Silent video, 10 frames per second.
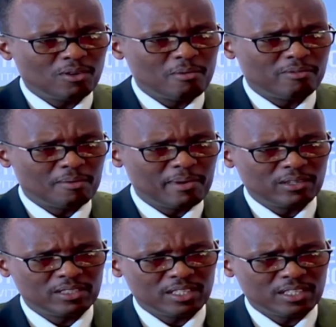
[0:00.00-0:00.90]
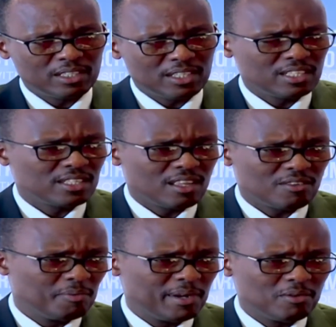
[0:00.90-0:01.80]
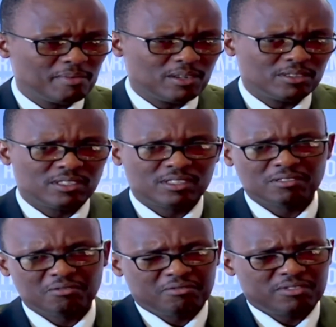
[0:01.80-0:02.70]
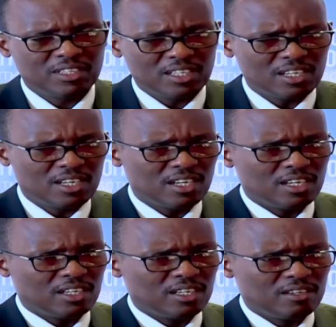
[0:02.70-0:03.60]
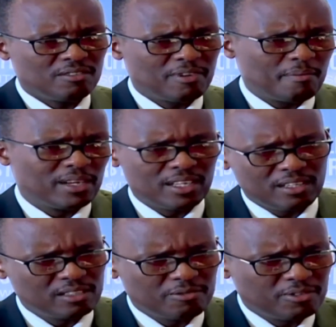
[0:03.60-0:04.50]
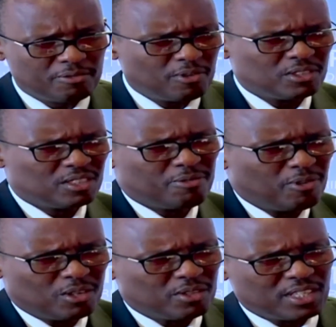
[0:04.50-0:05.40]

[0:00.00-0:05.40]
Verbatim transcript: home for about, uh, say, say a three-bedroom house, uh, family, four, four to